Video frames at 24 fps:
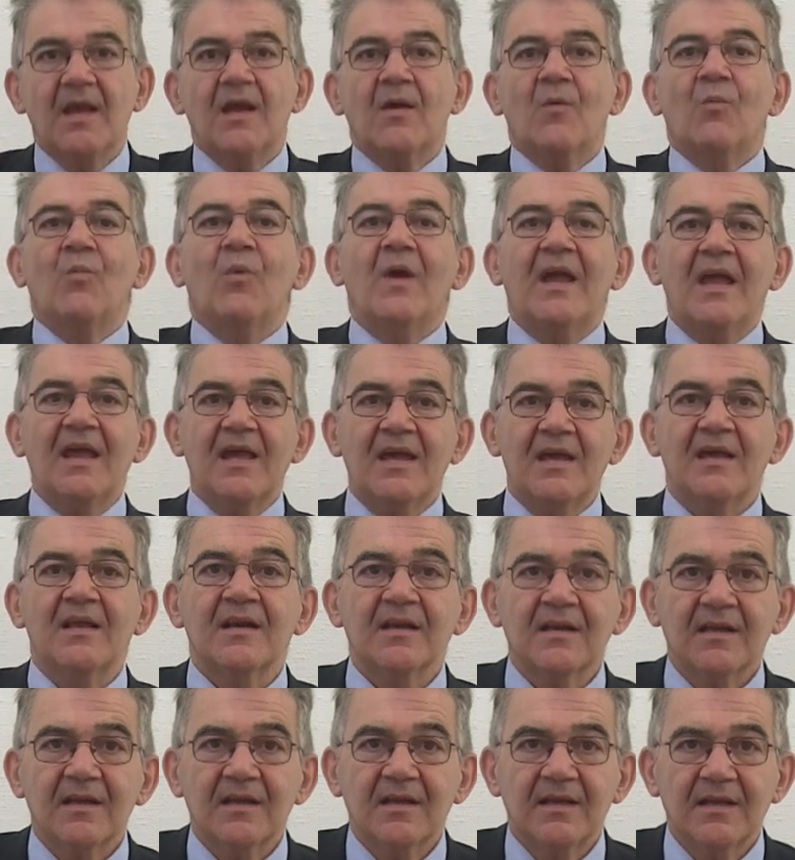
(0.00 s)

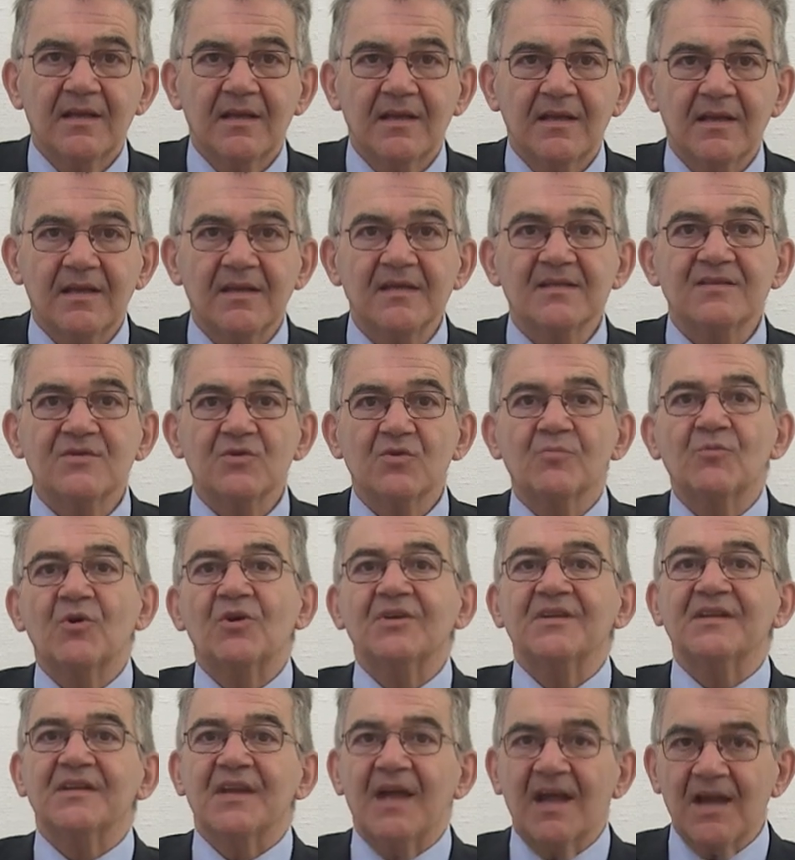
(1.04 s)
Where is your
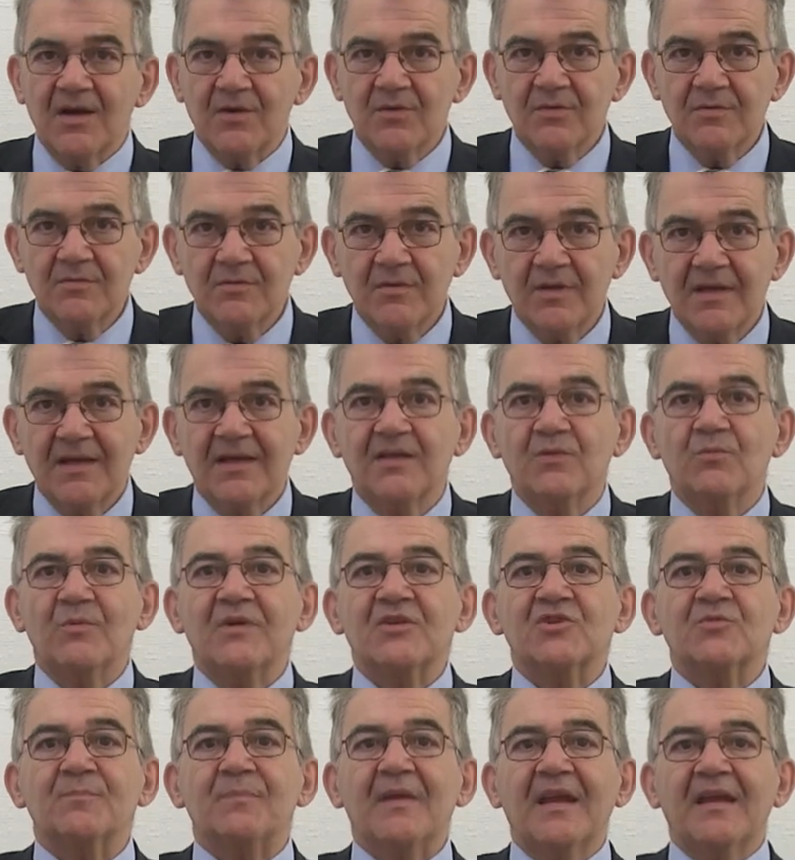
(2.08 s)
money now? In
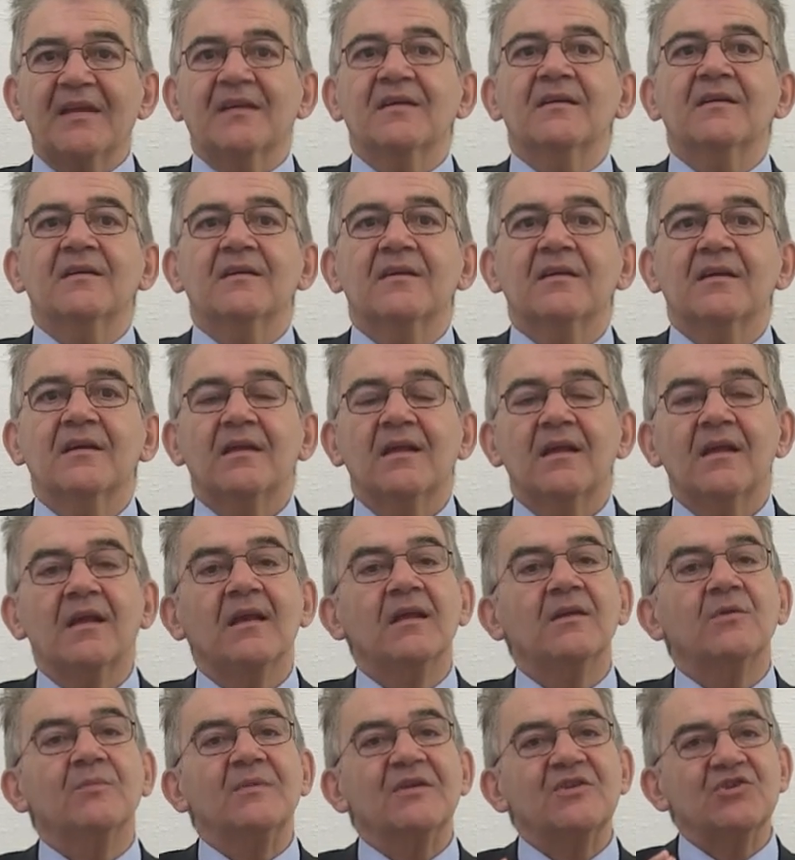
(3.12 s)
which bank?
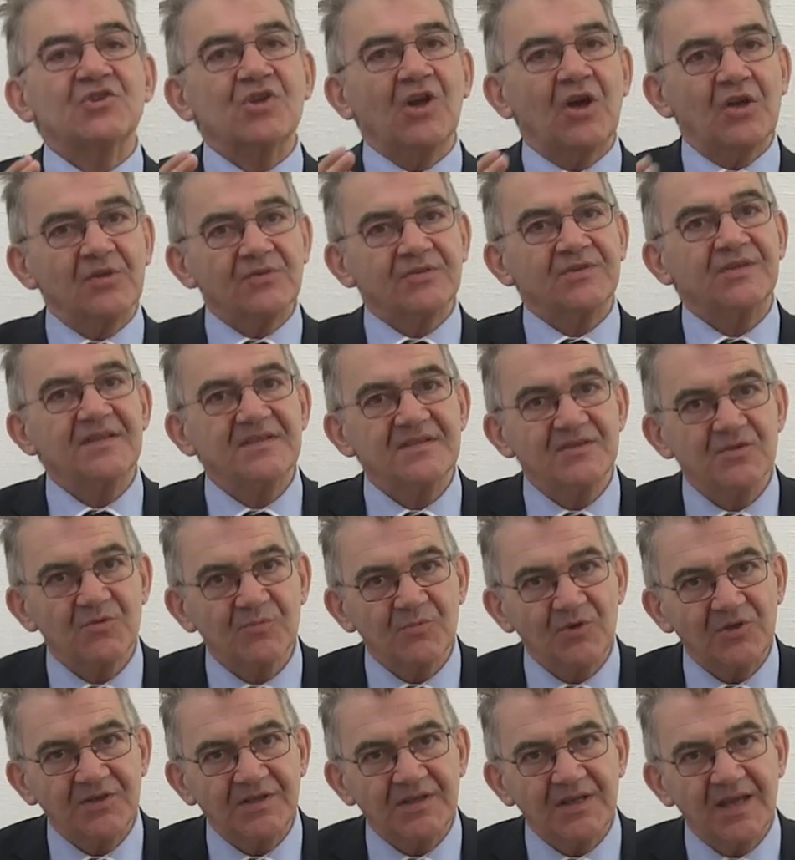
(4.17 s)
In which country is your
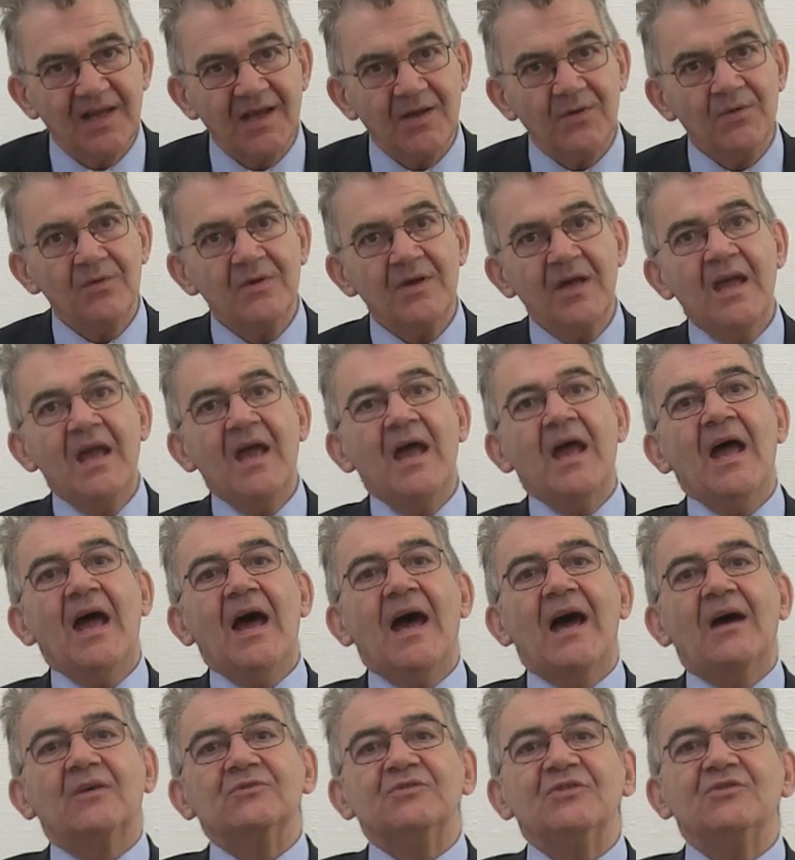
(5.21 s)
money now?
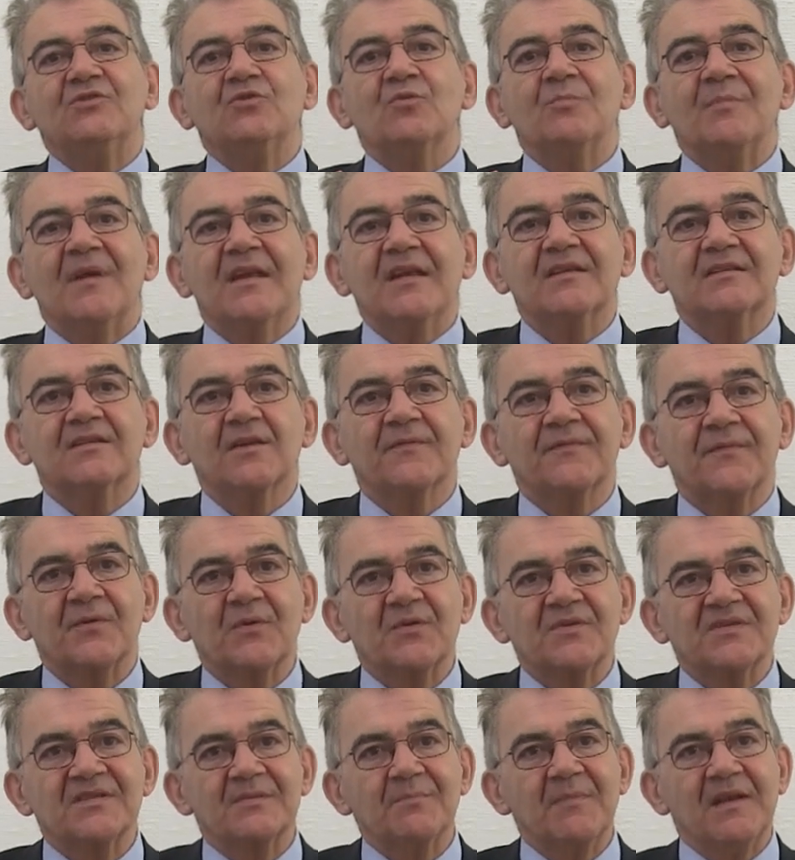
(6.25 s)
How did you make the
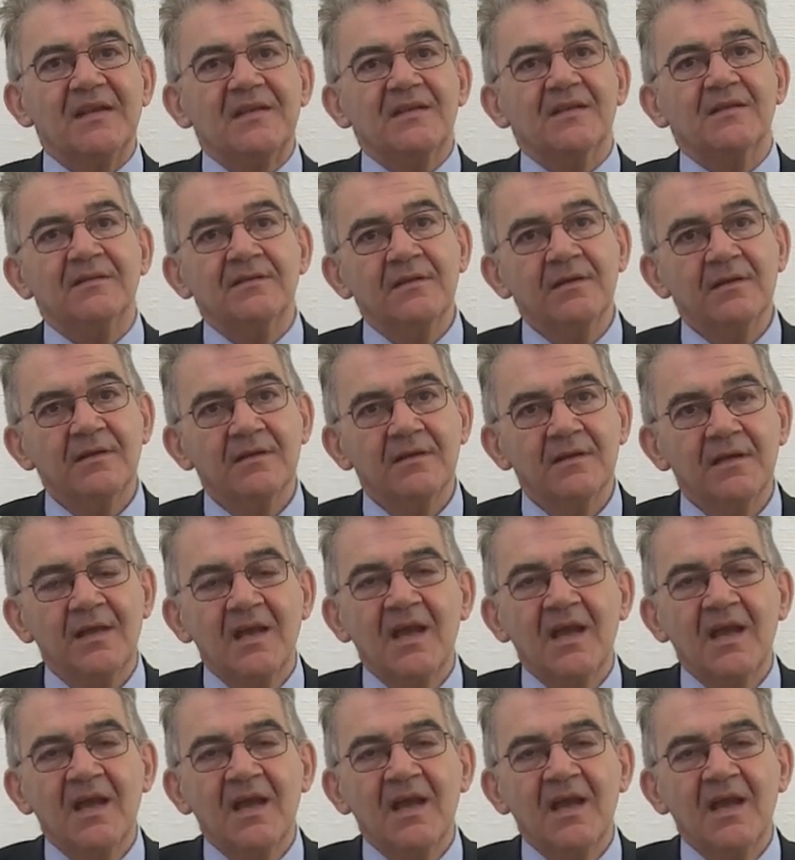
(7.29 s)
first million?